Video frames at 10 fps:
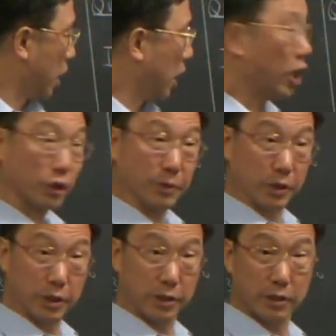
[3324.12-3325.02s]

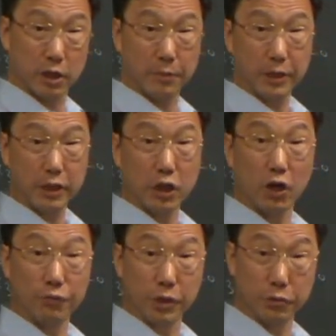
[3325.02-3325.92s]
argument of the
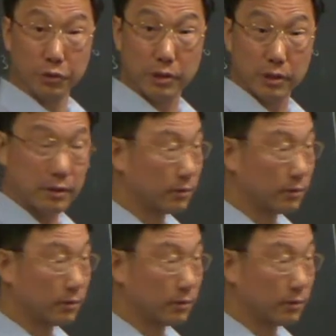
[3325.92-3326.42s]
non-real root.